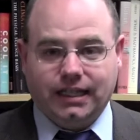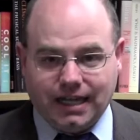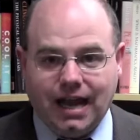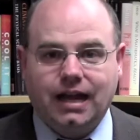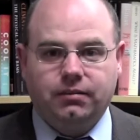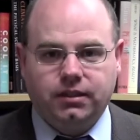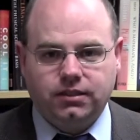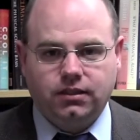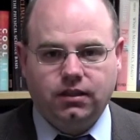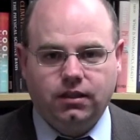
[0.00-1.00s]

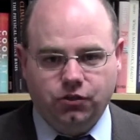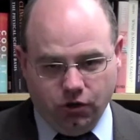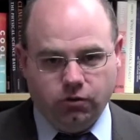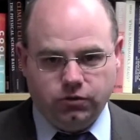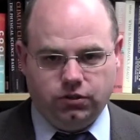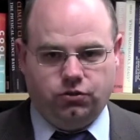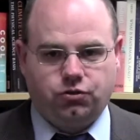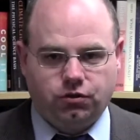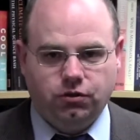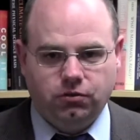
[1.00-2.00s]
economist knows is
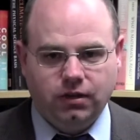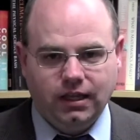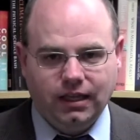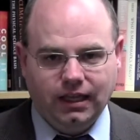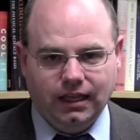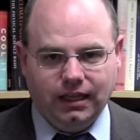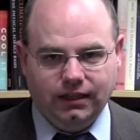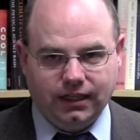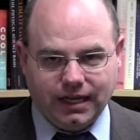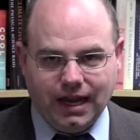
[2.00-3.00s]
true
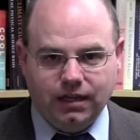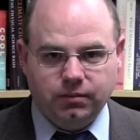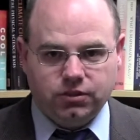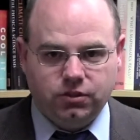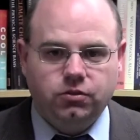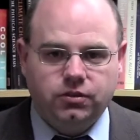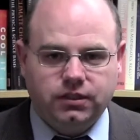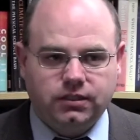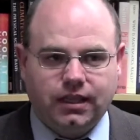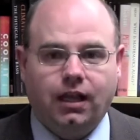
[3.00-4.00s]
and the economist
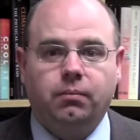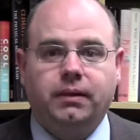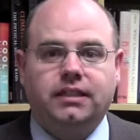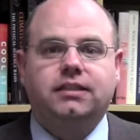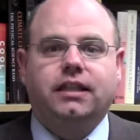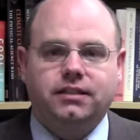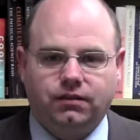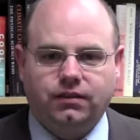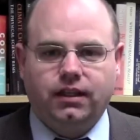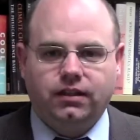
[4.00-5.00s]
uses to help make sense
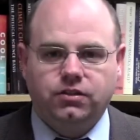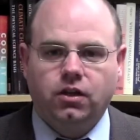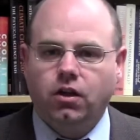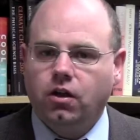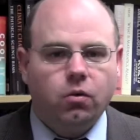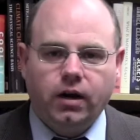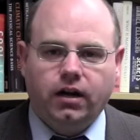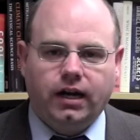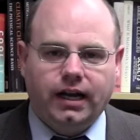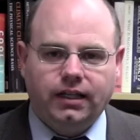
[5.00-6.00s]
of things,
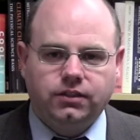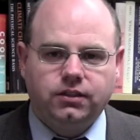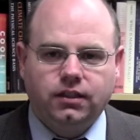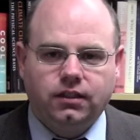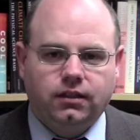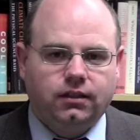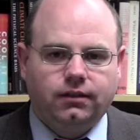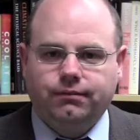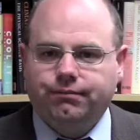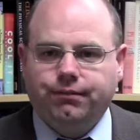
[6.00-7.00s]
whereas
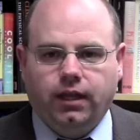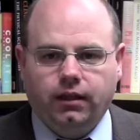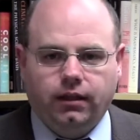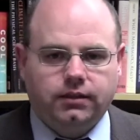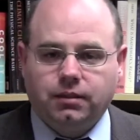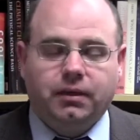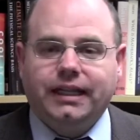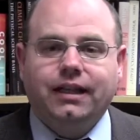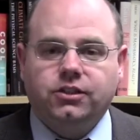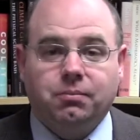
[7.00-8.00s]
uh,
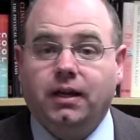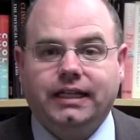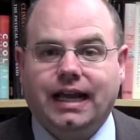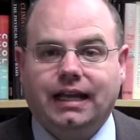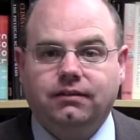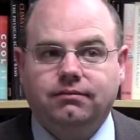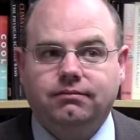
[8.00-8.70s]
somebody else might not